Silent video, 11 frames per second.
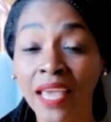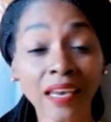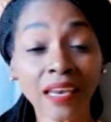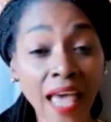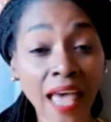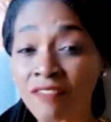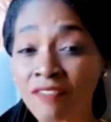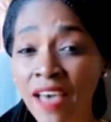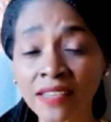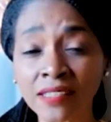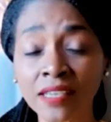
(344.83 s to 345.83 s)
and lack of
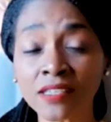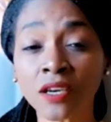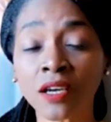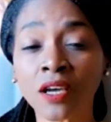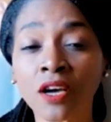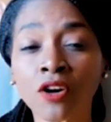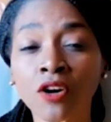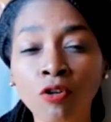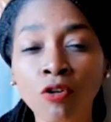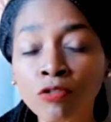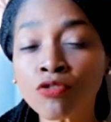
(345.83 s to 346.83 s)
access to
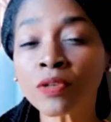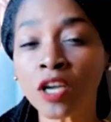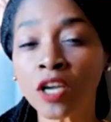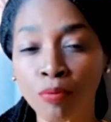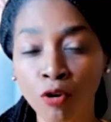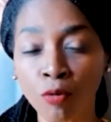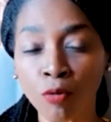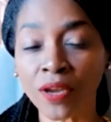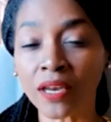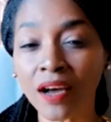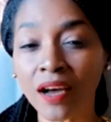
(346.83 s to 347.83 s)
culturally
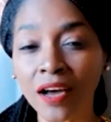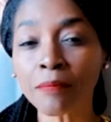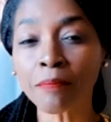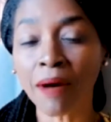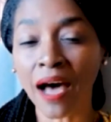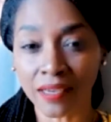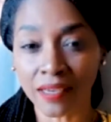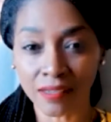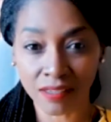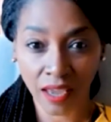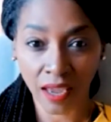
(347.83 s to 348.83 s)
appropriate,
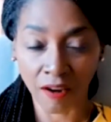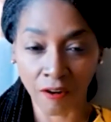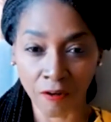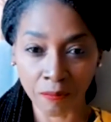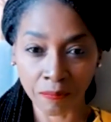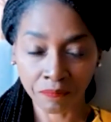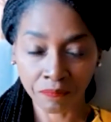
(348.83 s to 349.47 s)
unbiased care.